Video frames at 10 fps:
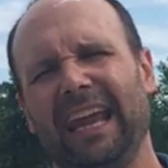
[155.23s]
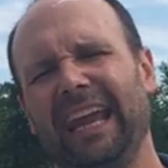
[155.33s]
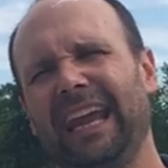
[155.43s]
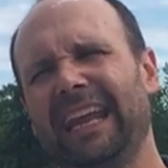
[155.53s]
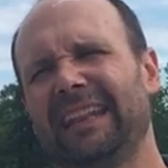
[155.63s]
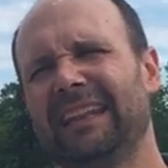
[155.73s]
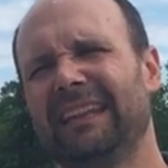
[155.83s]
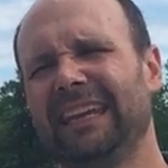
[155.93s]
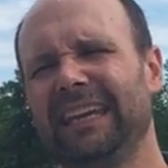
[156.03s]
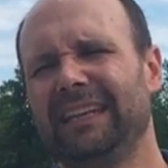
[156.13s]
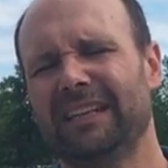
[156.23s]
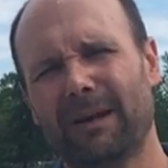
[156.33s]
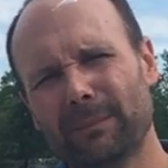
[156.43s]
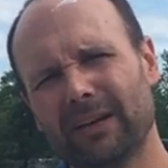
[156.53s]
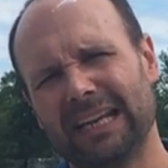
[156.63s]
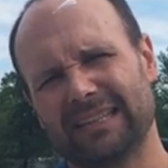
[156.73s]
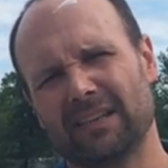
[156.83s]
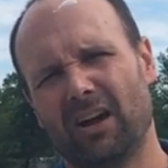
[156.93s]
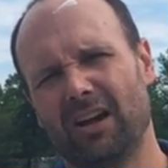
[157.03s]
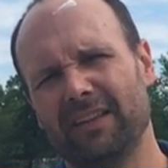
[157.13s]
And the number that's
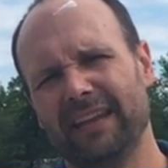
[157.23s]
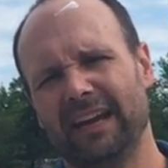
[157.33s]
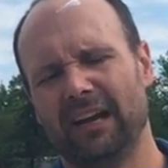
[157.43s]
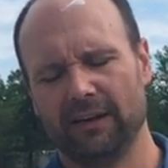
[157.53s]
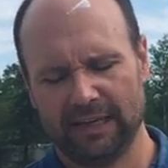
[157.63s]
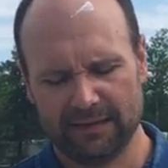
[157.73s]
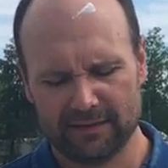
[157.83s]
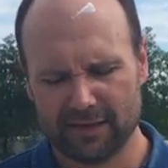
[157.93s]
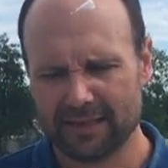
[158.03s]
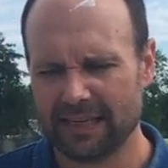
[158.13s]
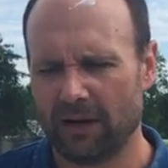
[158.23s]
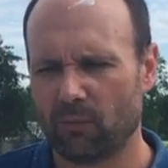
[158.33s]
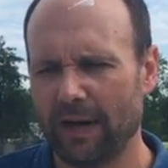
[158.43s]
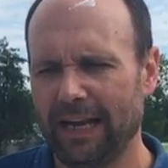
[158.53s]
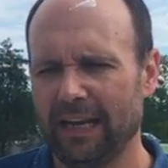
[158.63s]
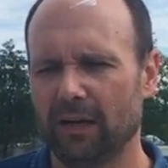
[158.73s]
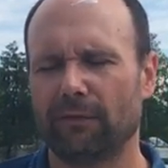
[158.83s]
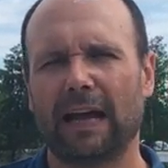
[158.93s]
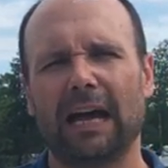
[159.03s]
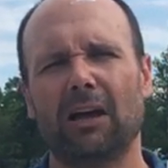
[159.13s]
on there gives us a rating
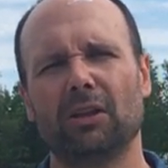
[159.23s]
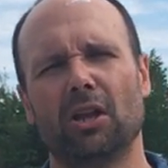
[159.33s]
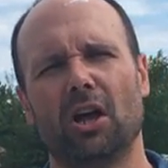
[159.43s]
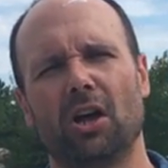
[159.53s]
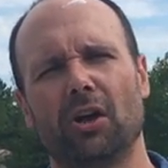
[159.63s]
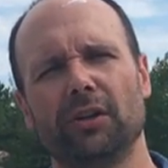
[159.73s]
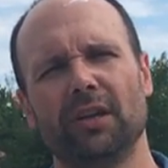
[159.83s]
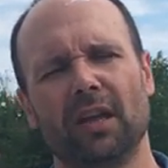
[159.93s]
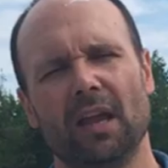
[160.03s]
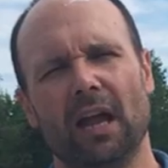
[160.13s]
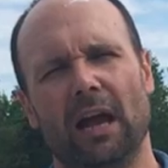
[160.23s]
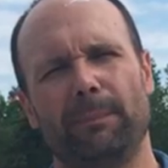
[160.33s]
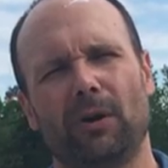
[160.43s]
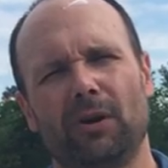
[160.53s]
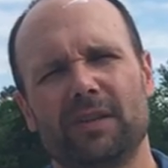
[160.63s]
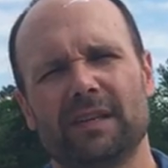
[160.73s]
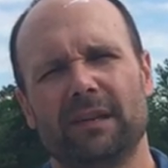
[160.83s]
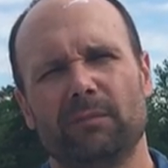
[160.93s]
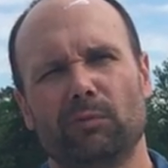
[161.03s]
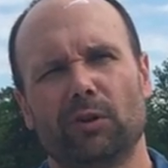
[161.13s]
of how long a
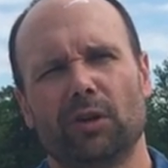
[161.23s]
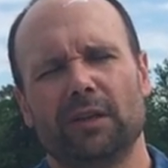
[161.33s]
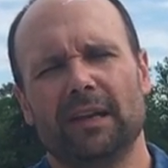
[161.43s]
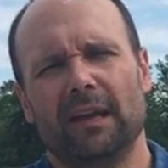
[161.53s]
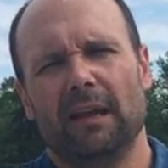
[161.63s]
person would